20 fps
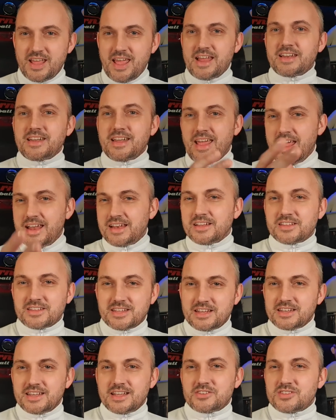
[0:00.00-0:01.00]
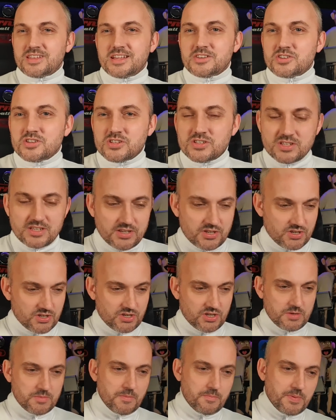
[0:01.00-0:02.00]
in anything, they're, they're just they're
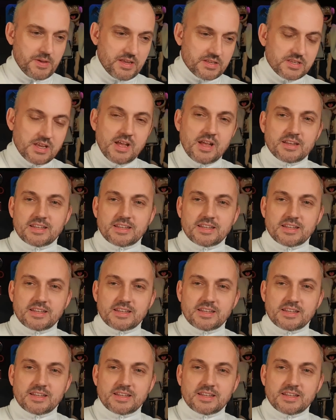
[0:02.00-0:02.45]
just human beings.